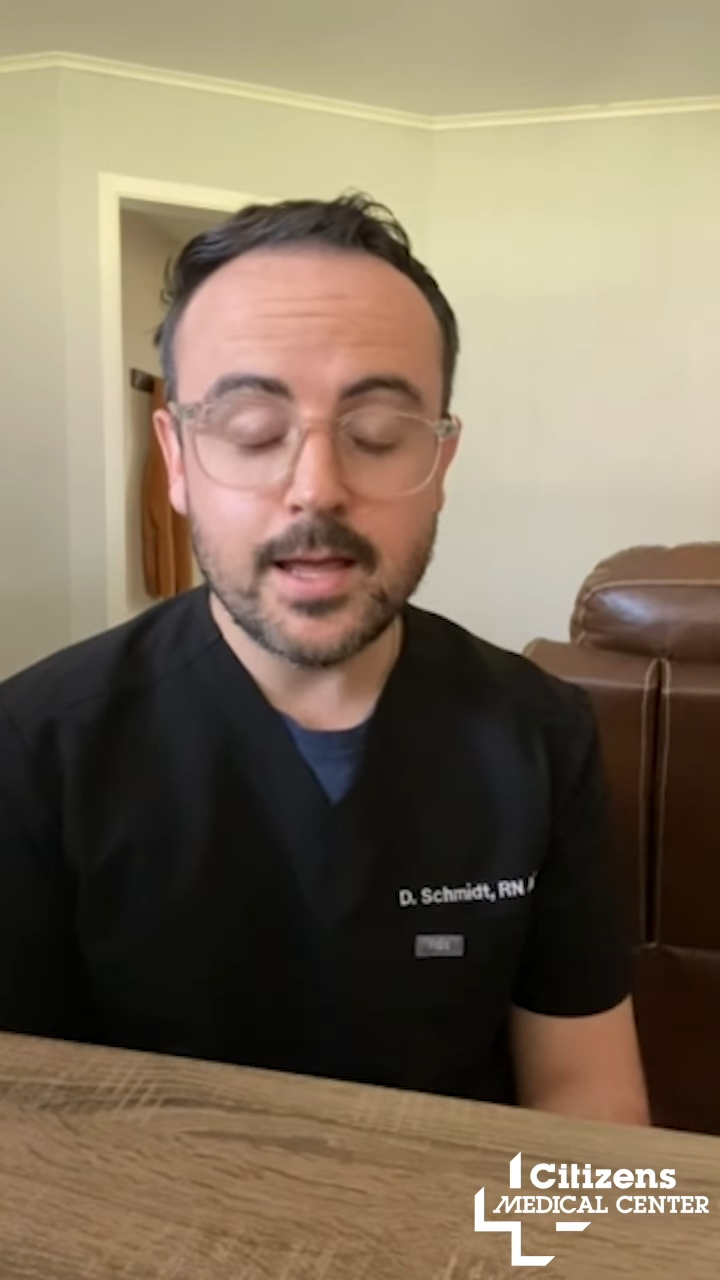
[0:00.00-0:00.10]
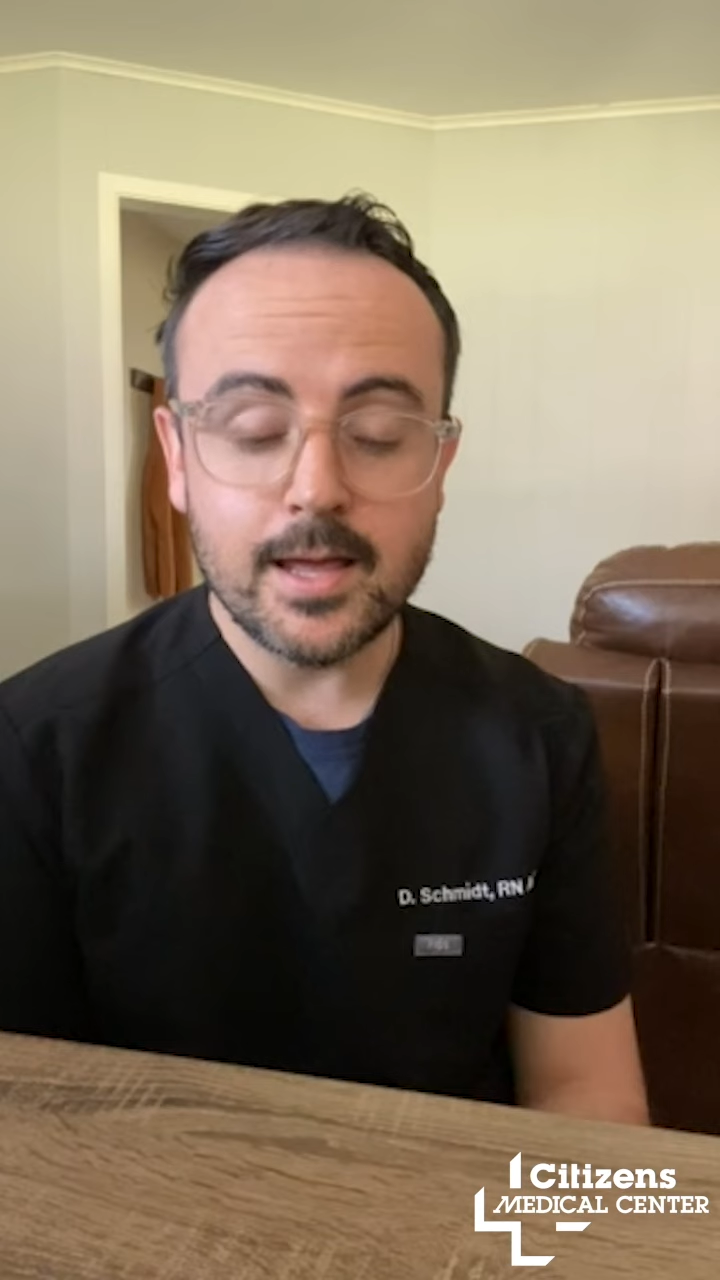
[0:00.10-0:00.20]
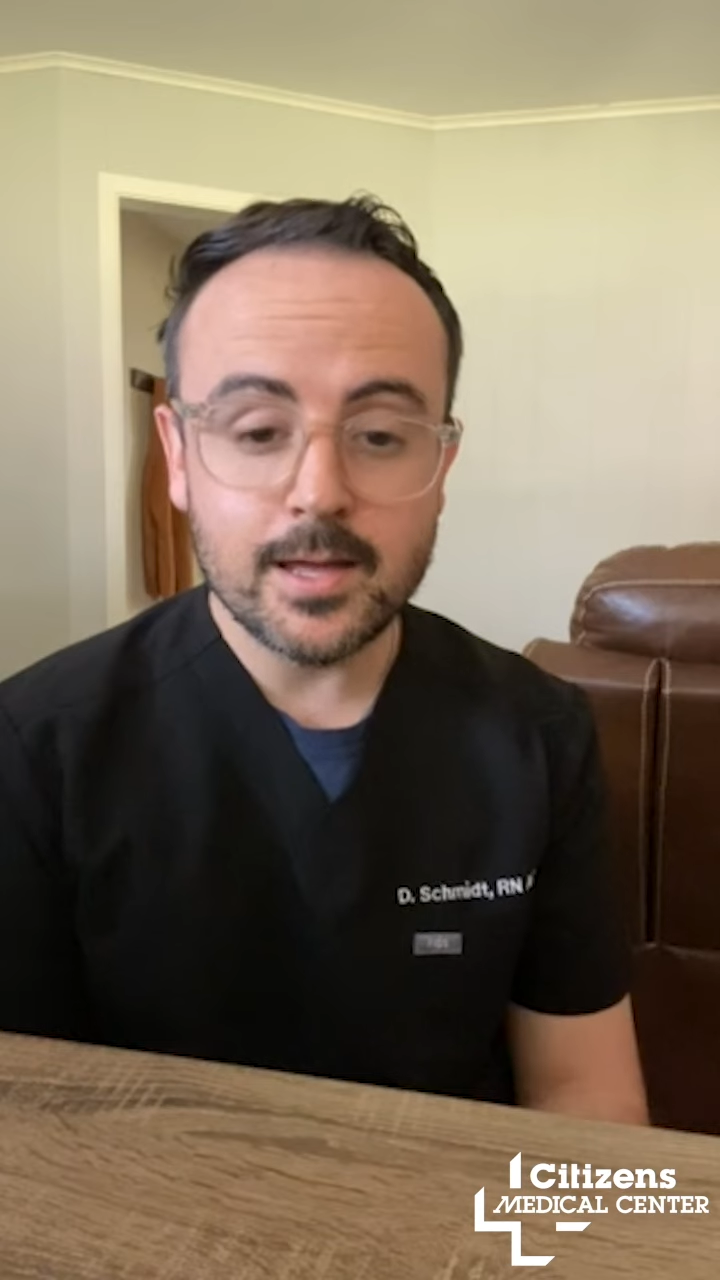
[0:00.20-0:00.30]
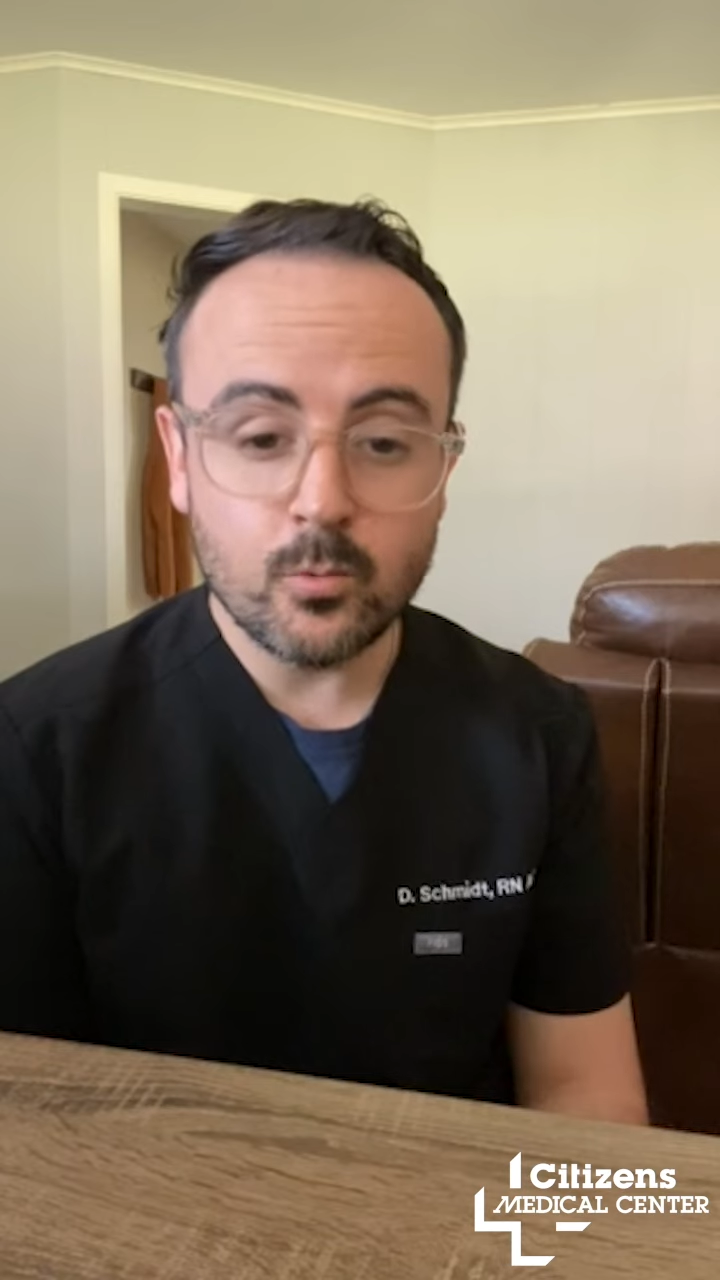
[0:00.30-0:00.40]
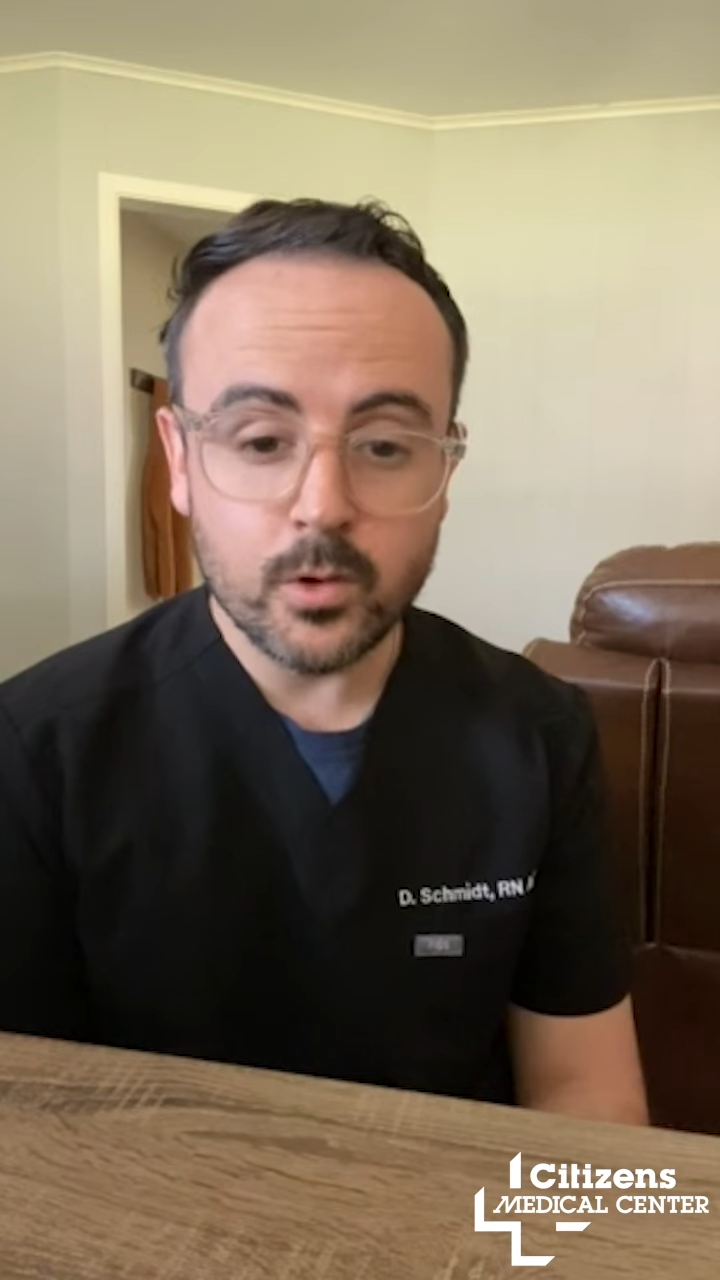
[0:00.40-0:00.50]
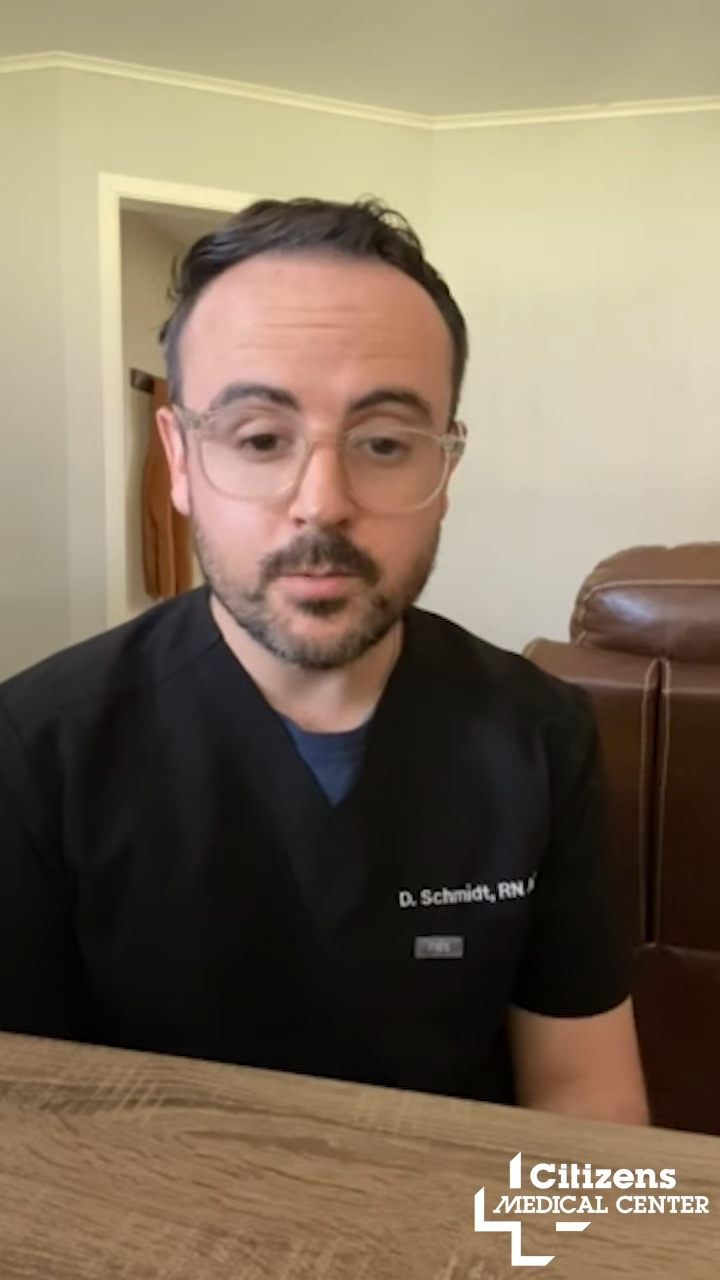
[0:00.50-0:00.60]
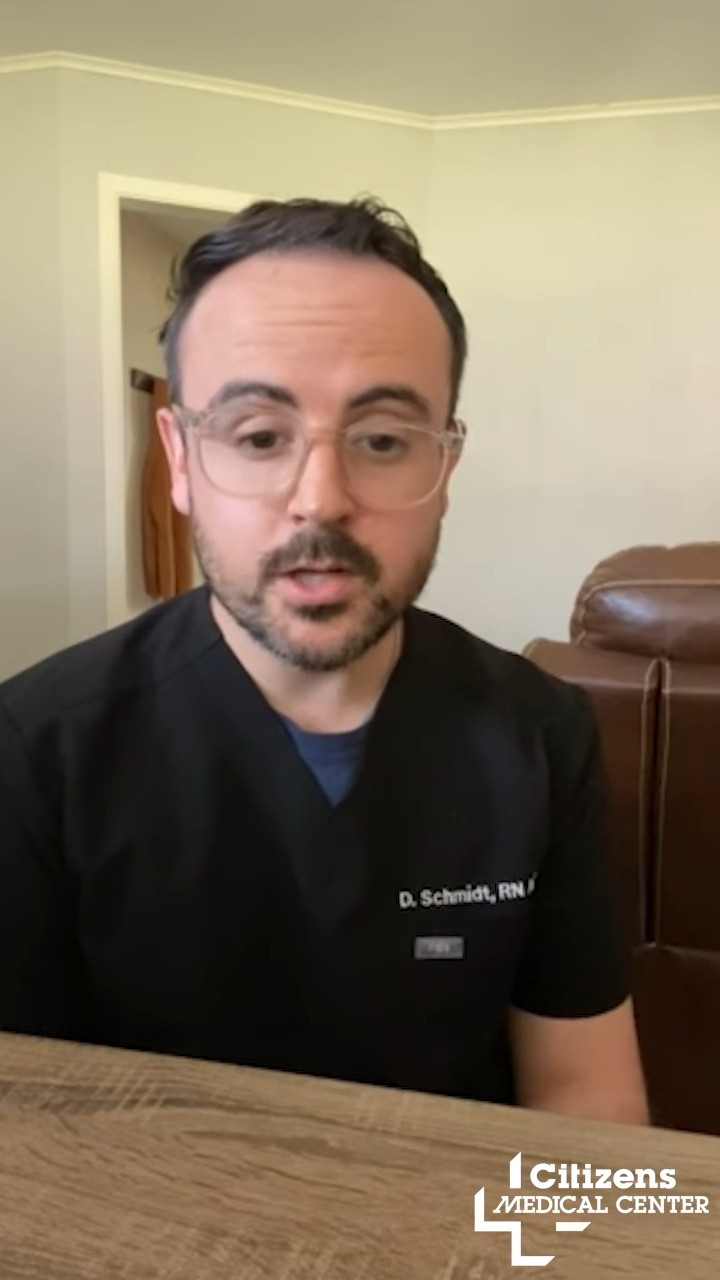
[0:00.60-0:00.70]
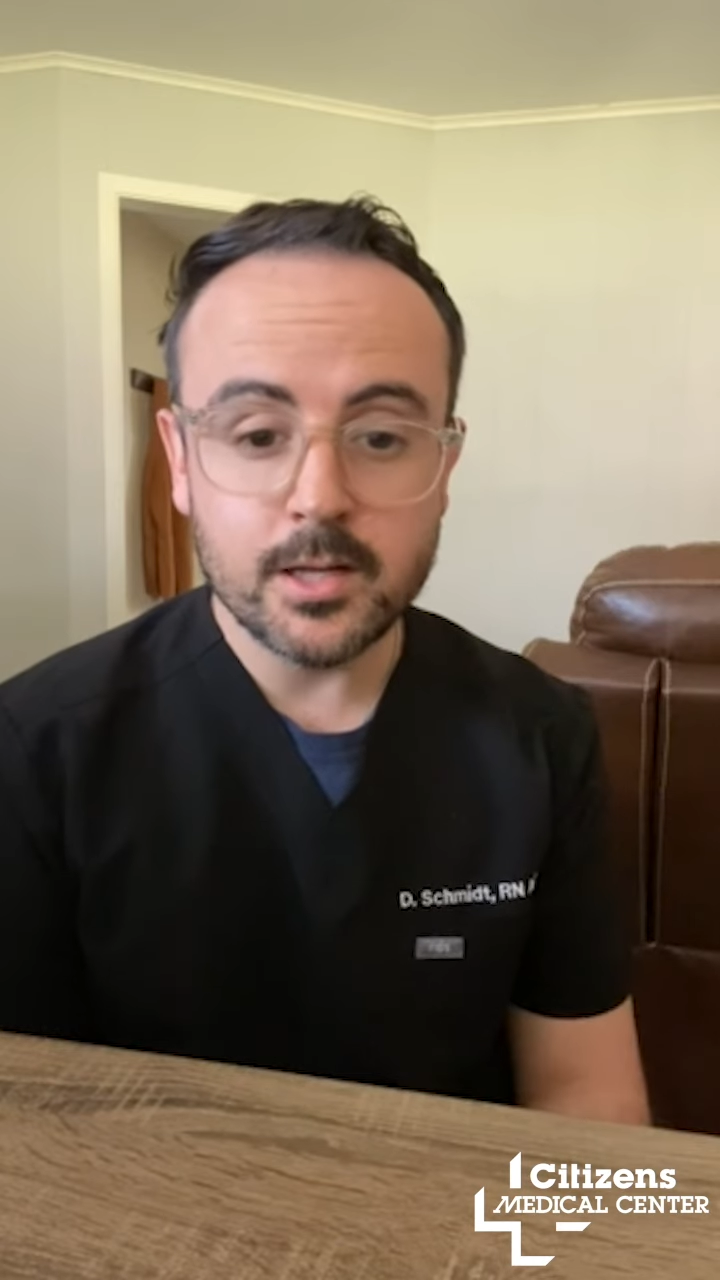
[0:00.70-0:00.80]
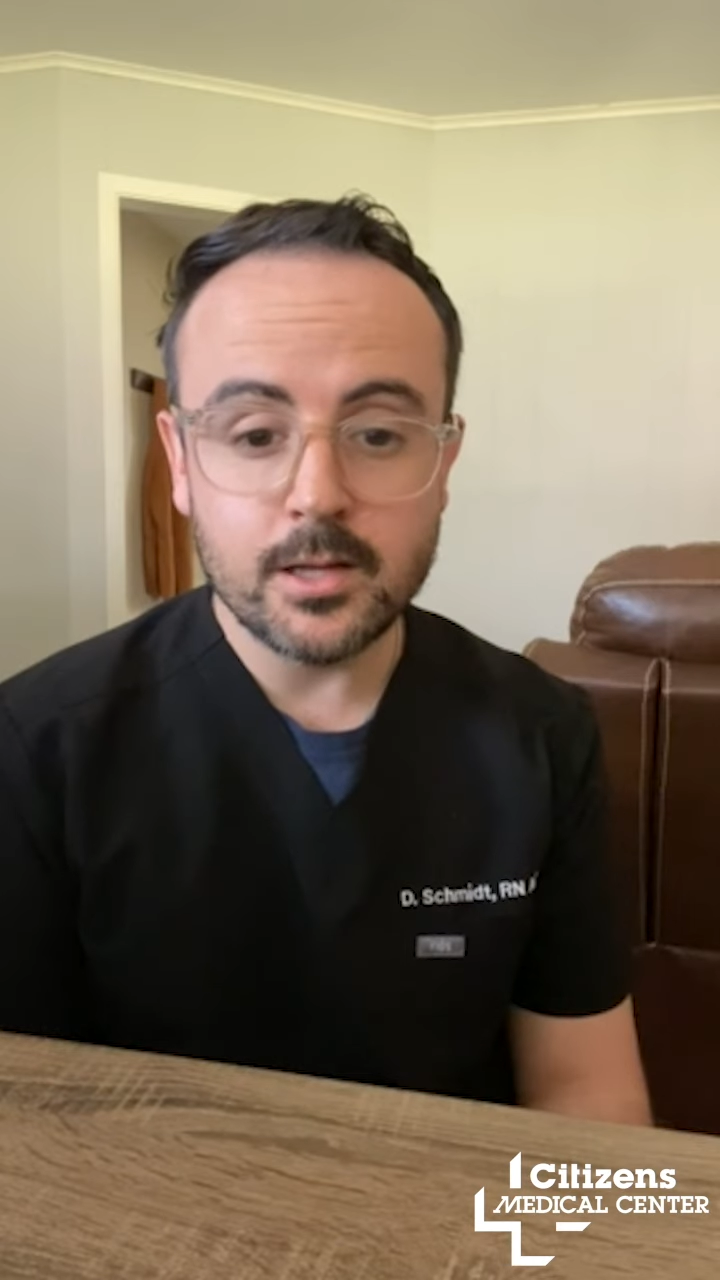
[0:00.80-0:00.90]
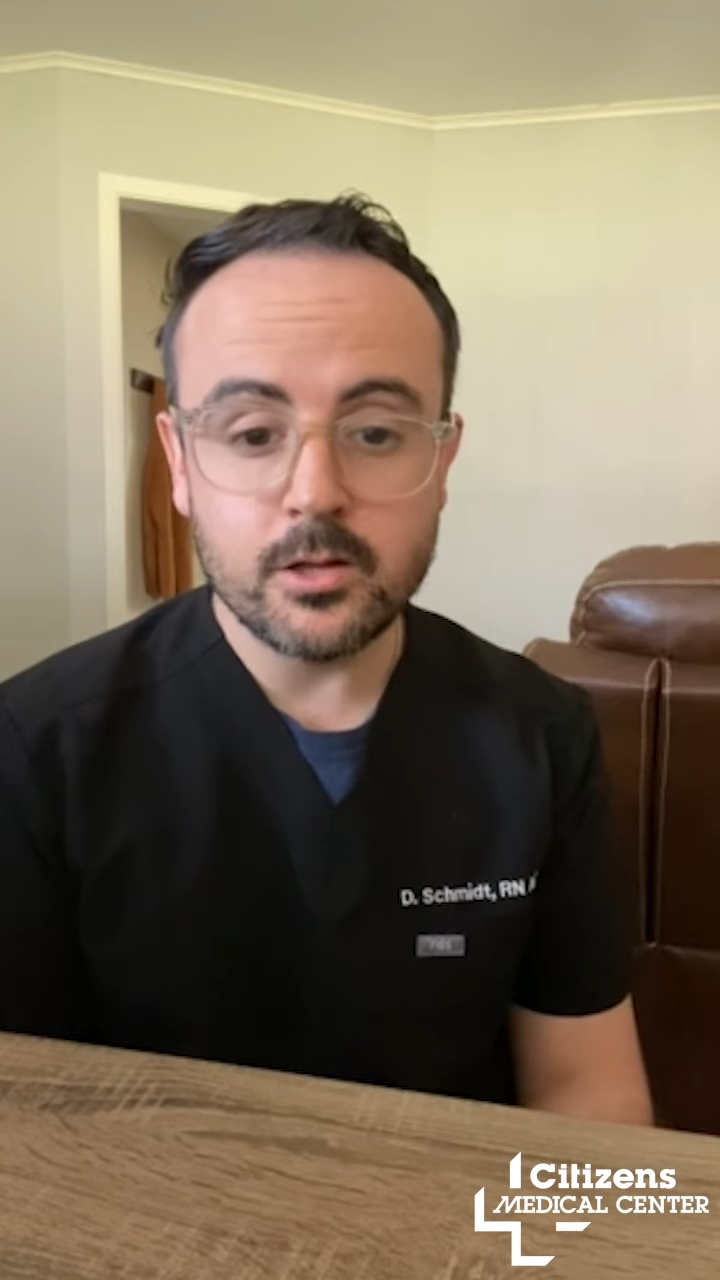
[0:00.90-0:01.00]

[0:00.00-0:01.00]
and women in the